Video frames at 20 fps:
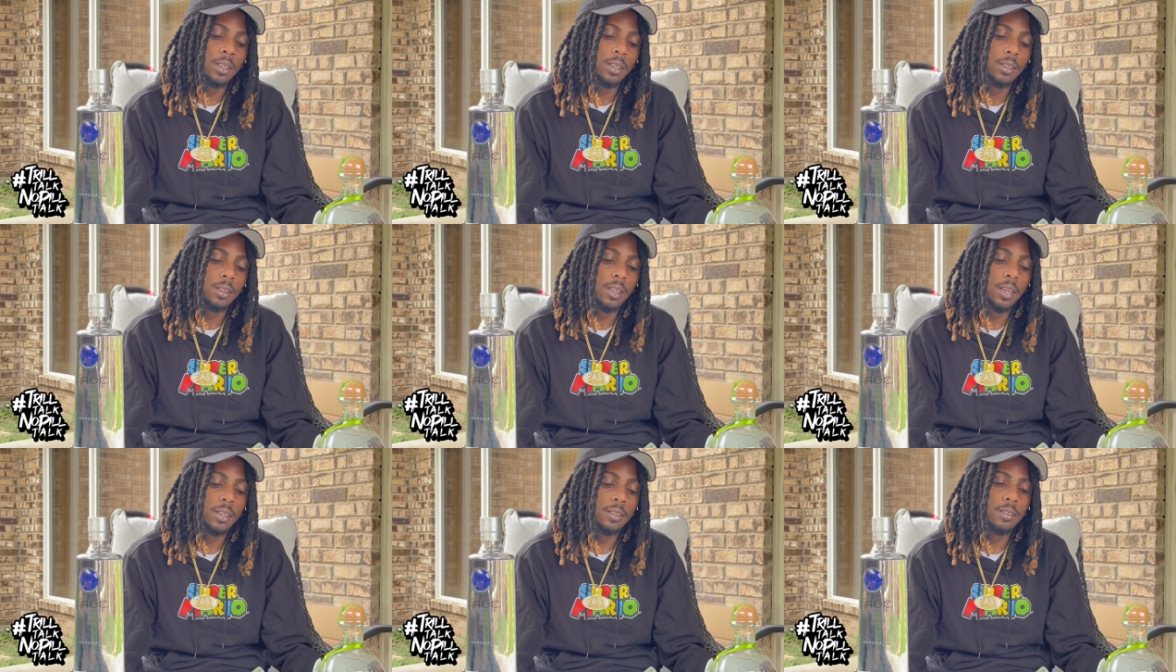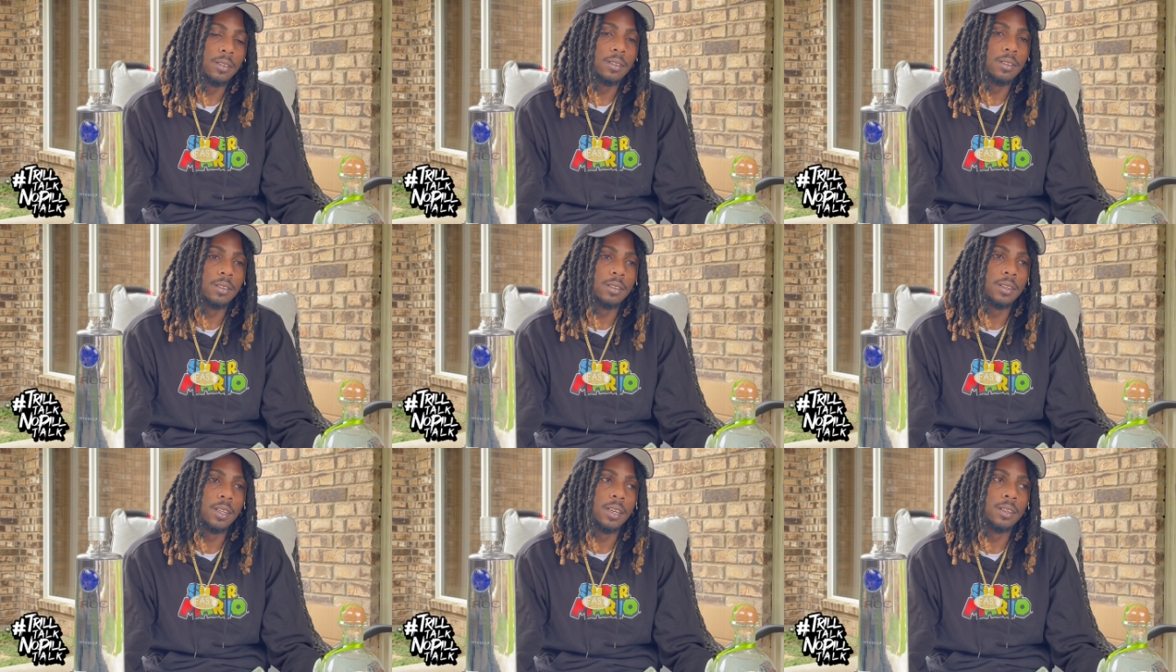that's
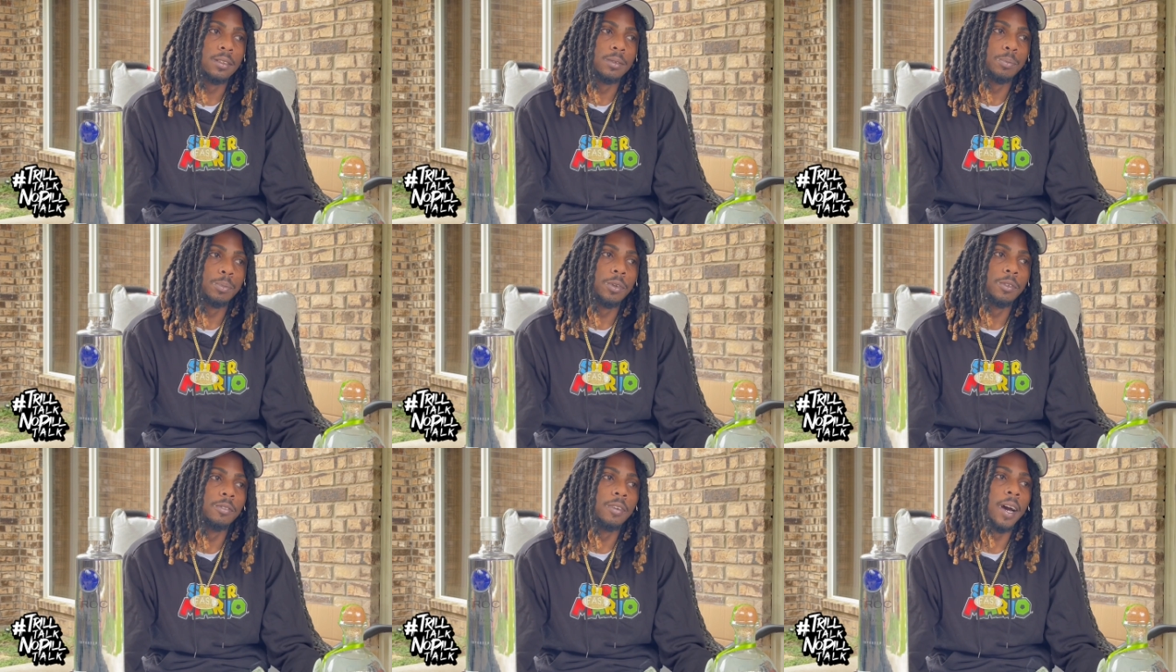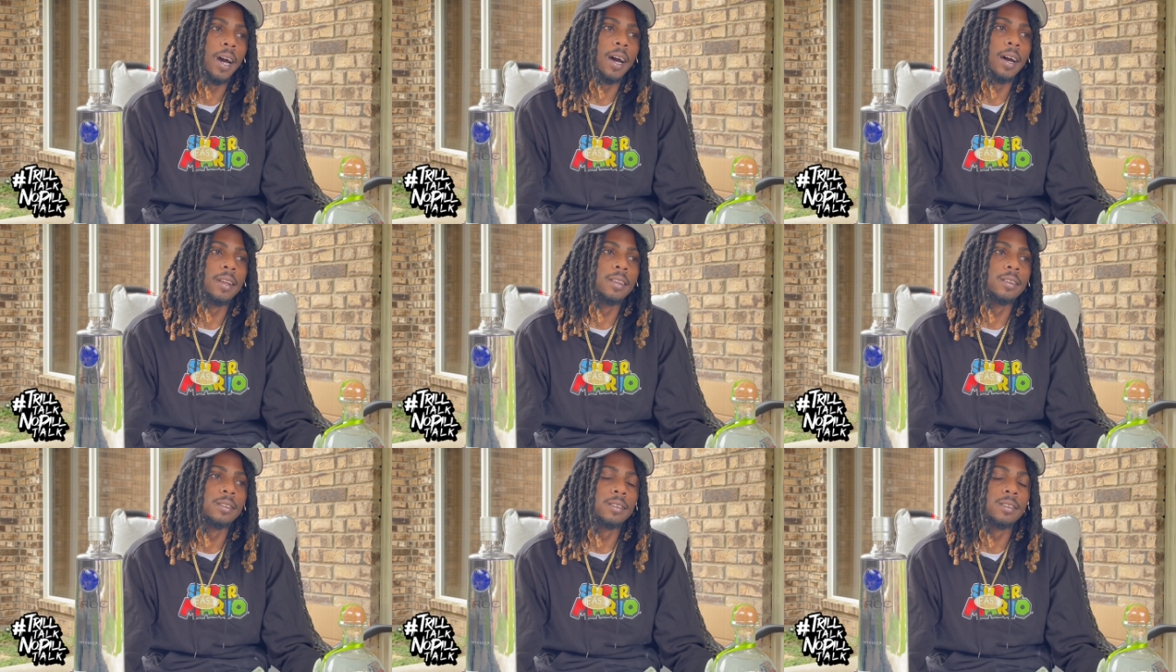that's
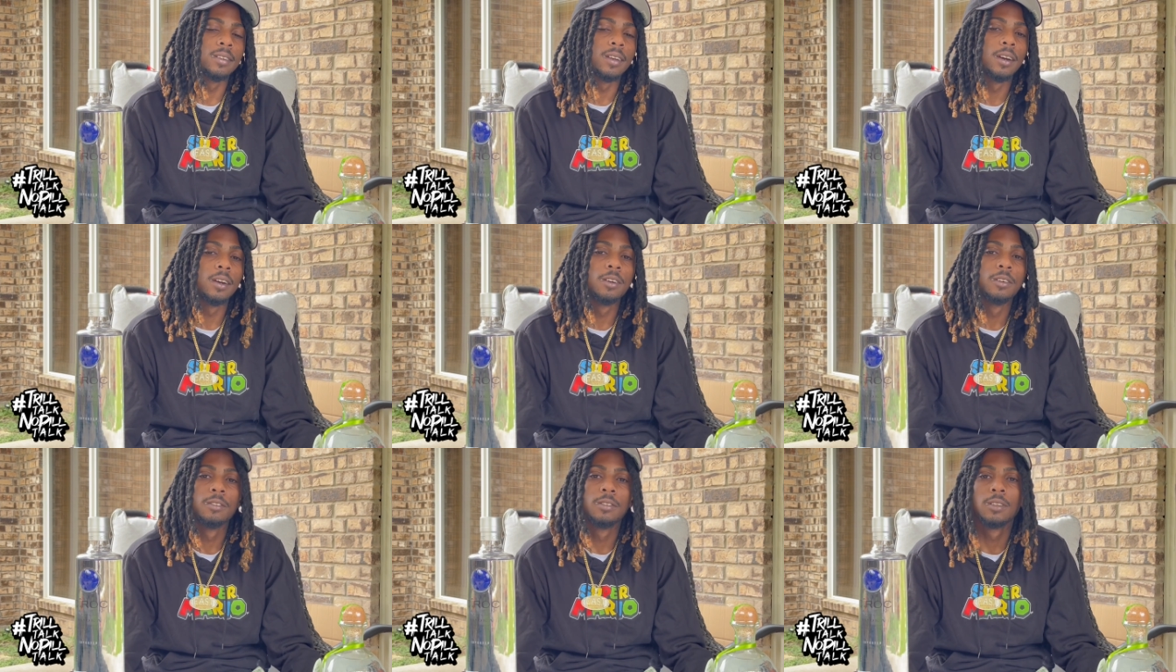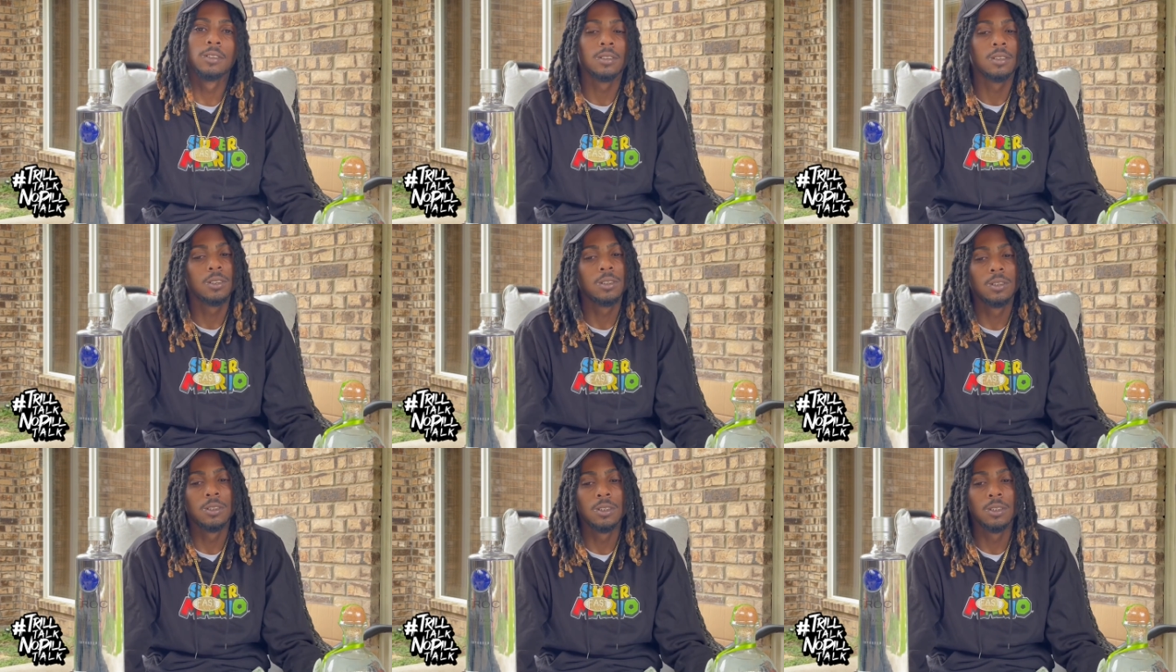providing a service,
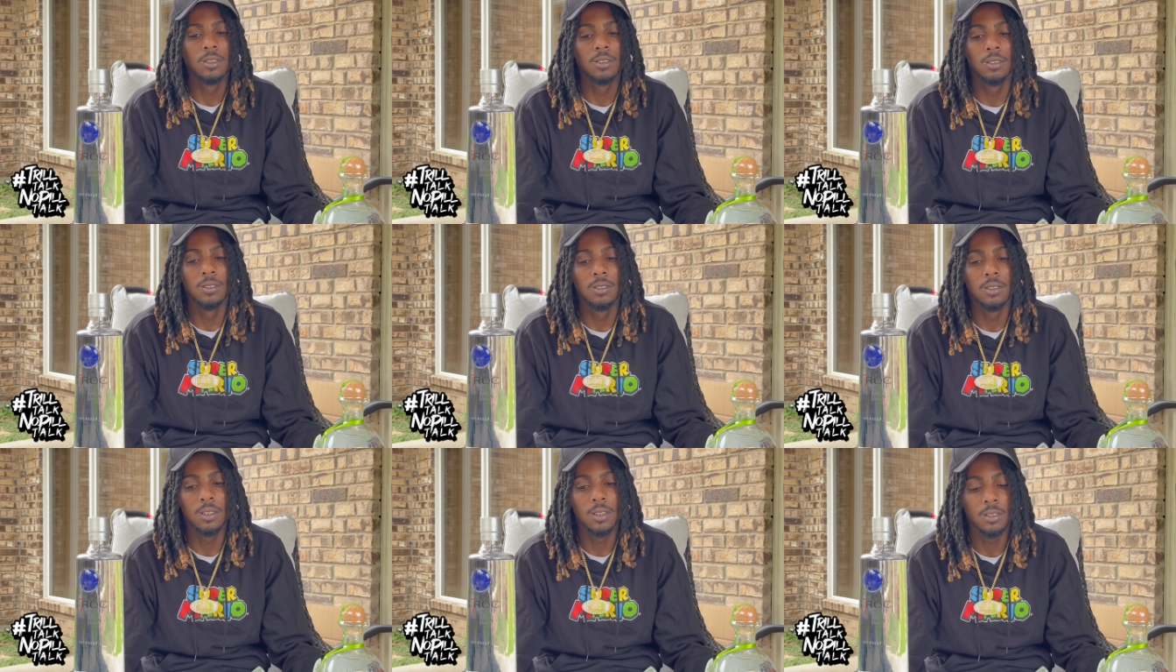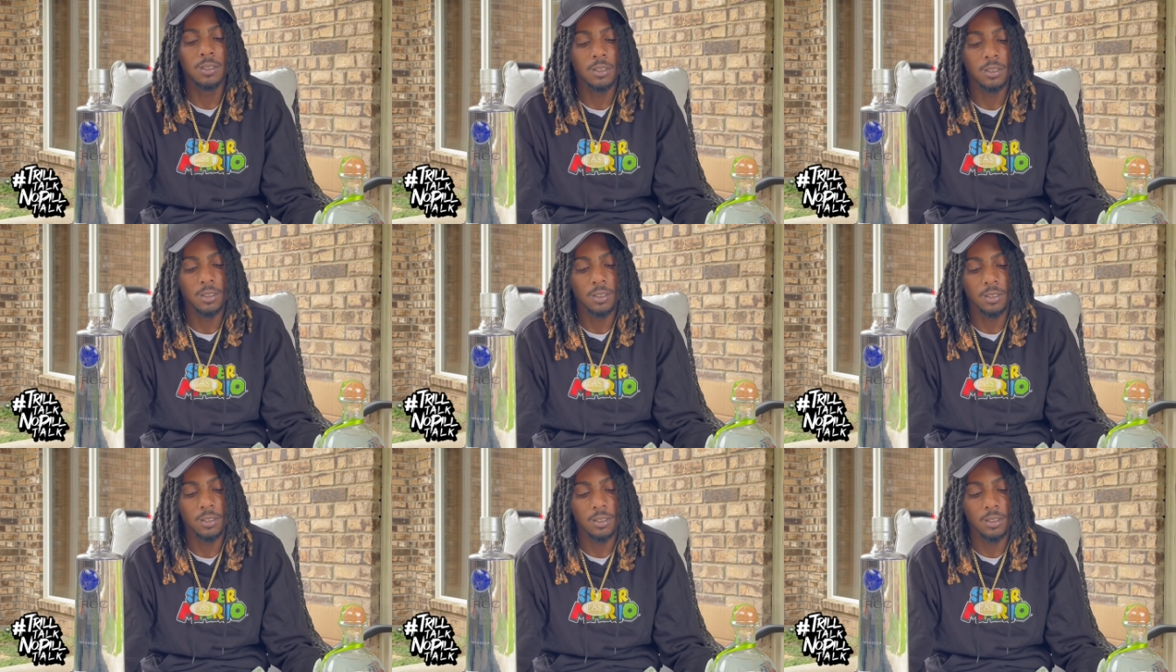of course, you know.
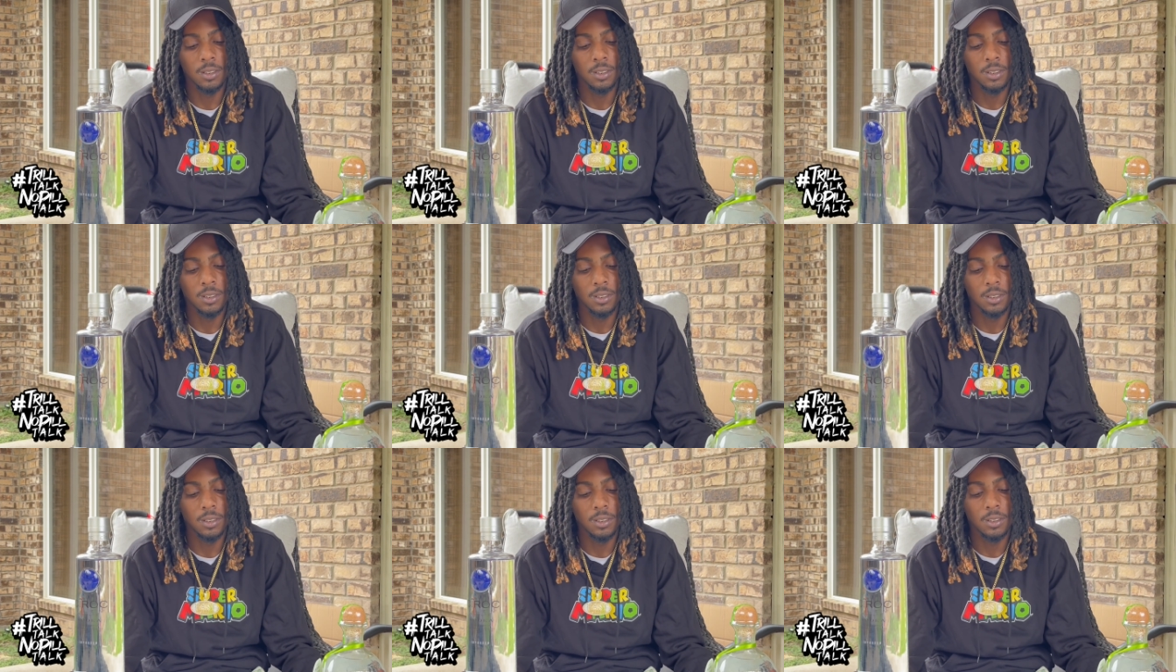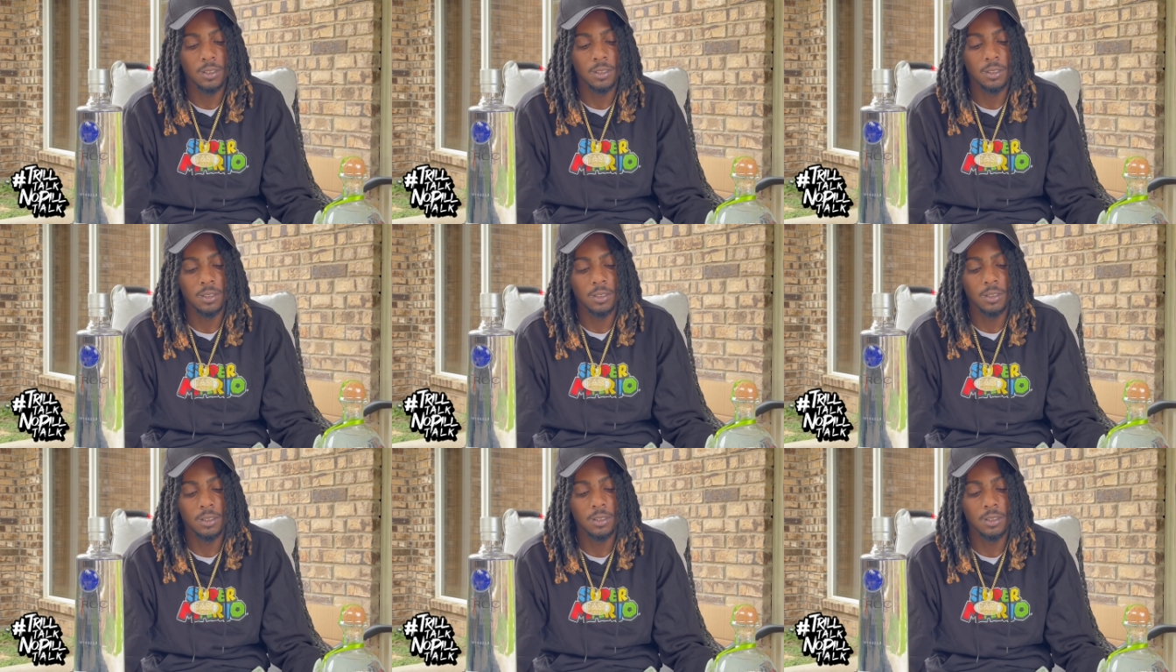So shit,
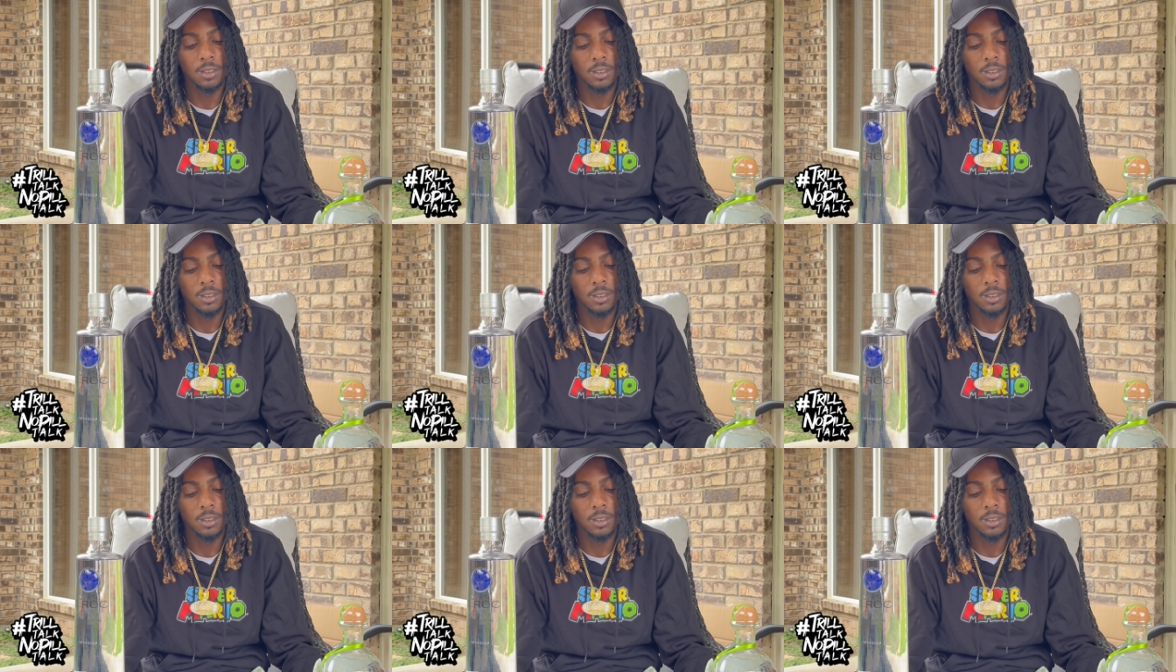um,